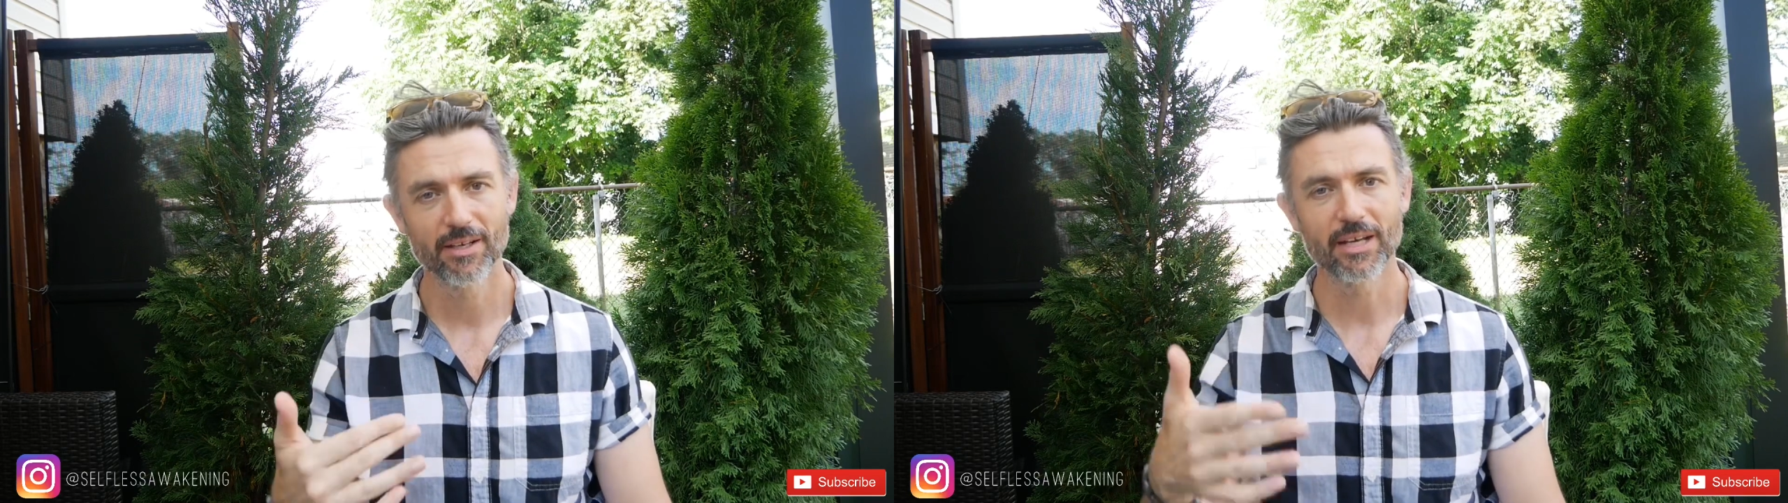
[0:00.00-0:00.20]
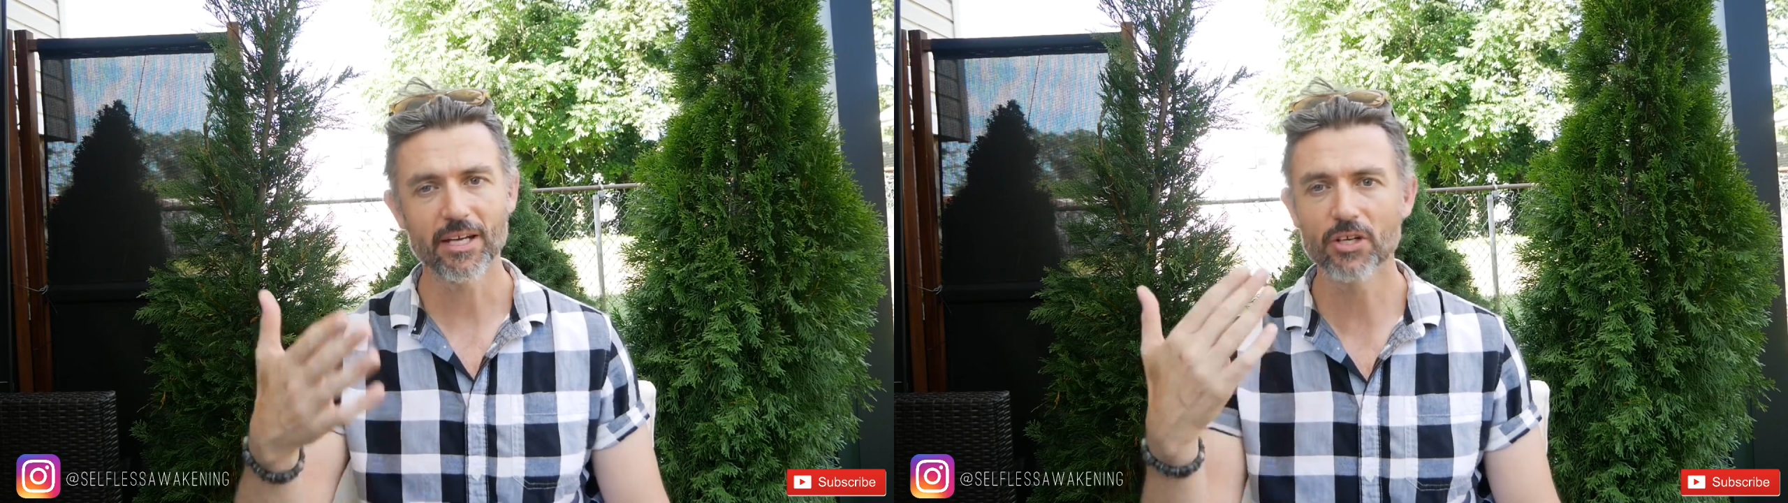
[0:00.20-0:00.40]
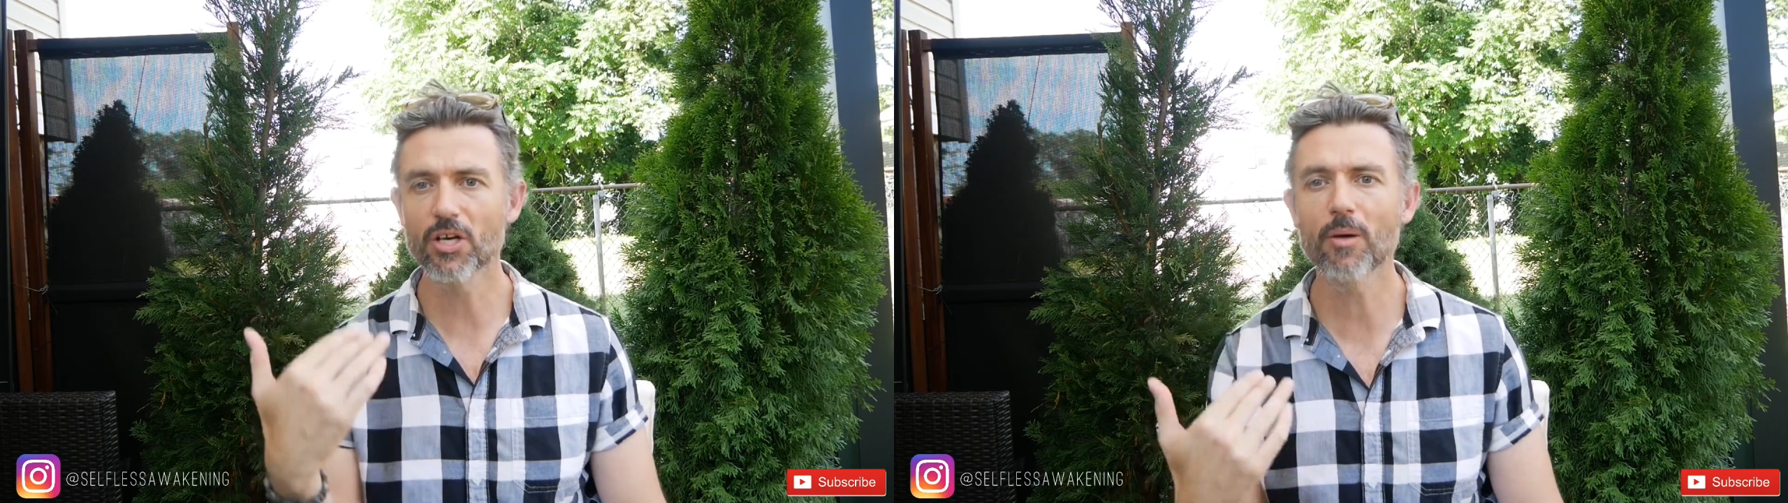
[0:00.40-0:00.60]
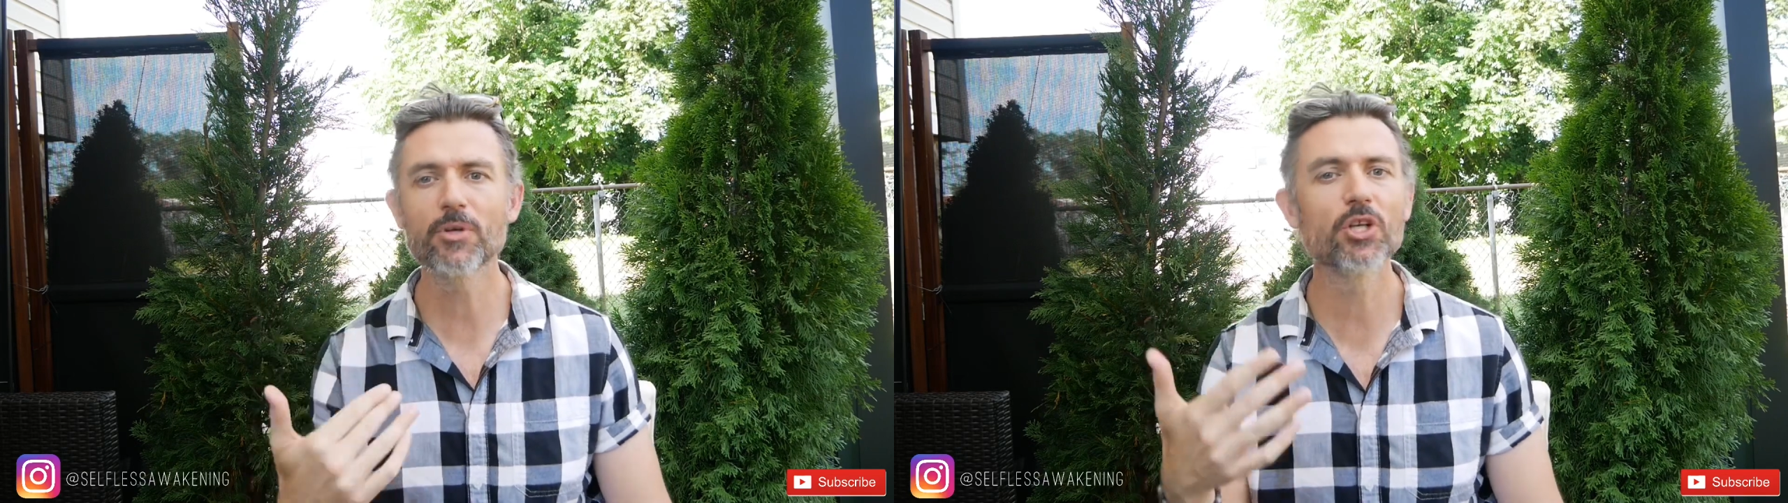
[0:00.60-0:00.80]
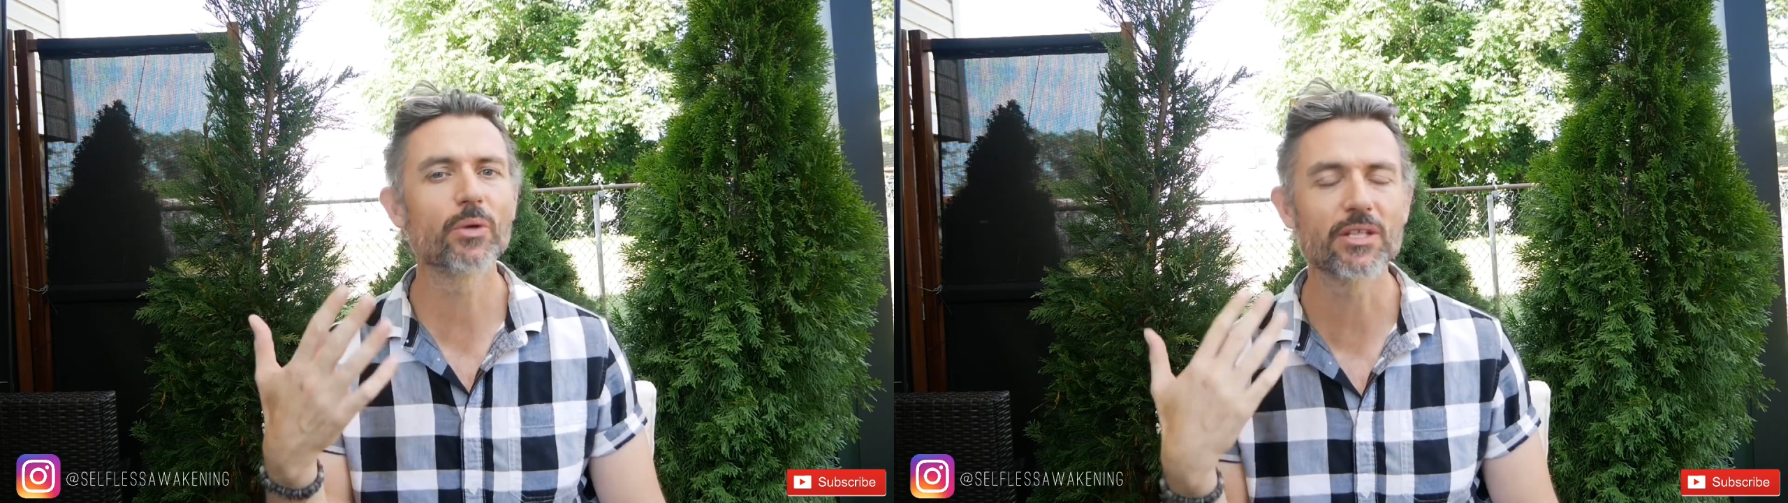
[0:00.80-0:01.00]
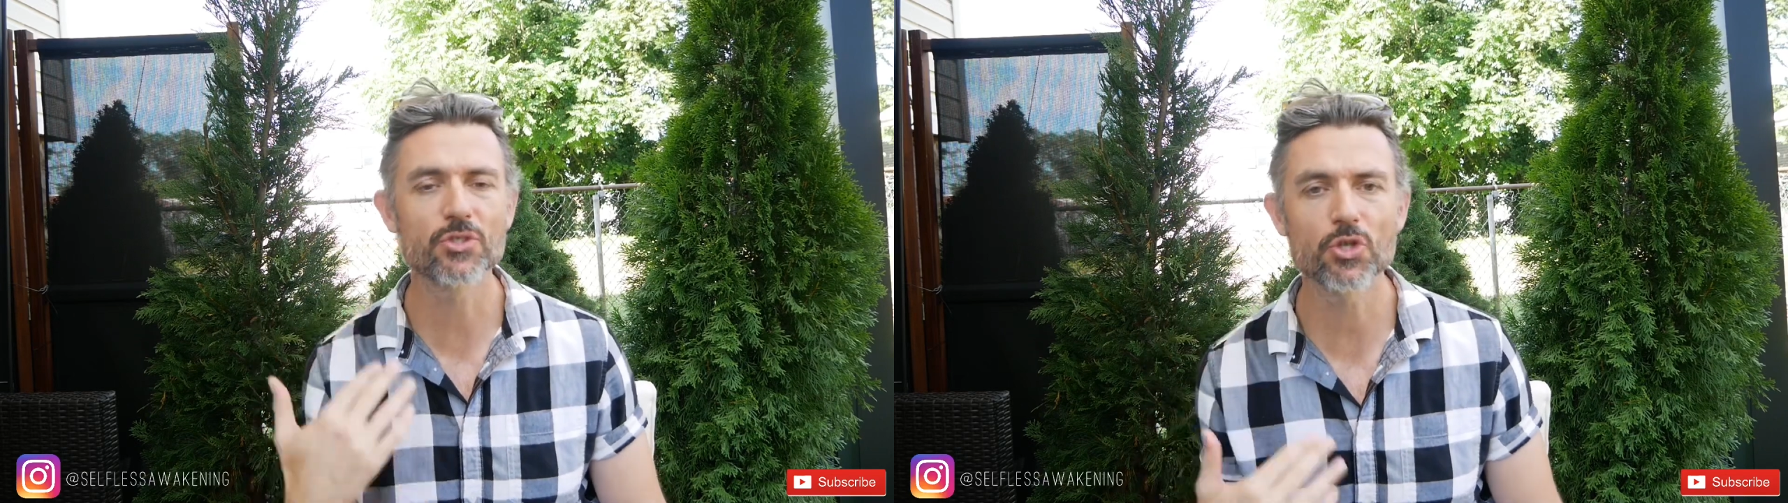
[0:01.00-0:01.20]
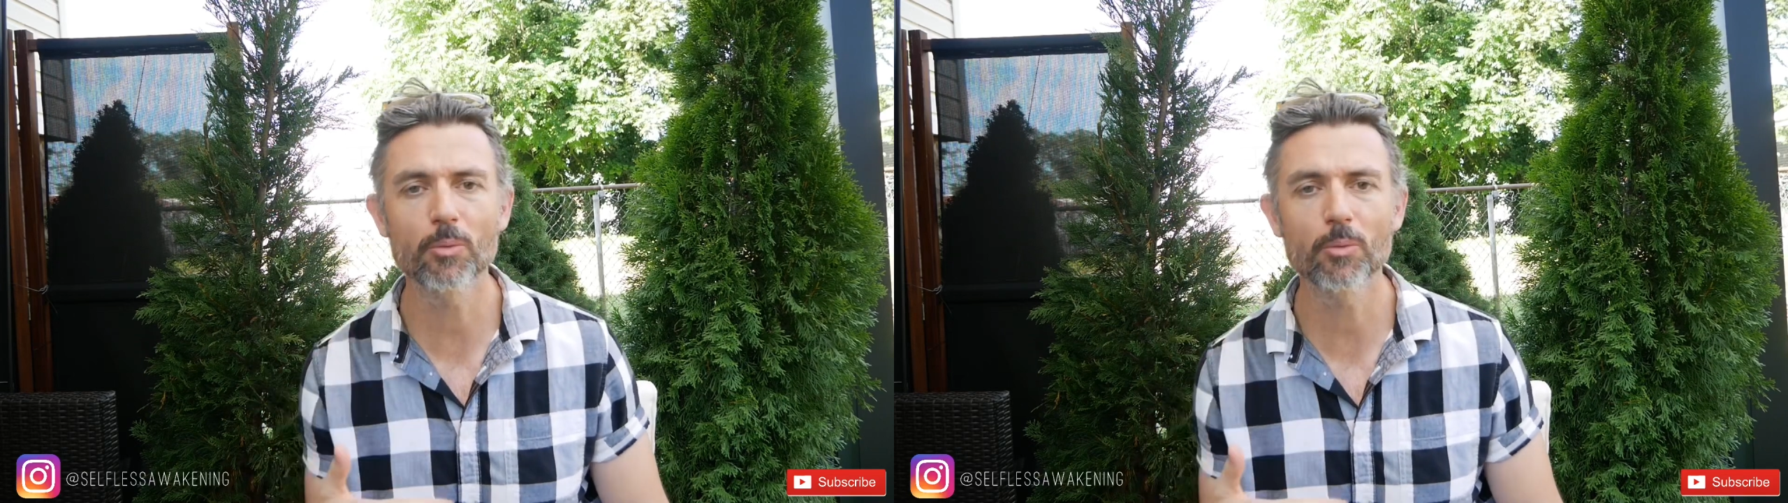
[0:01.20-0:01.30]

It could come to you in so